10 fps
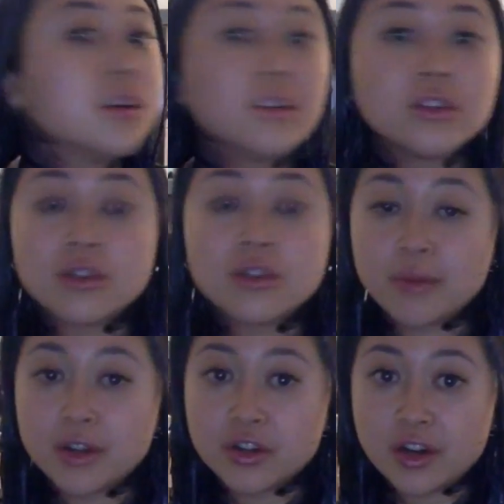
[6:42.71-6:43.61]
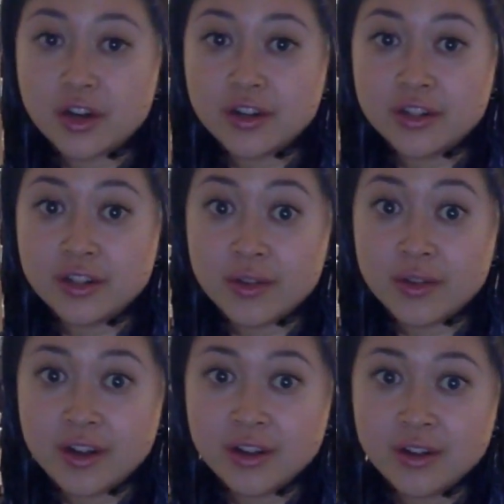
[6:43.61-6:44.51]
so I'm going to try to deal with that a
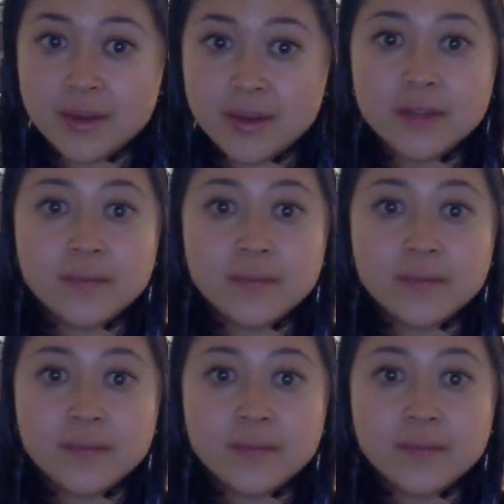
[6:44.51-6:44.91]
little bit.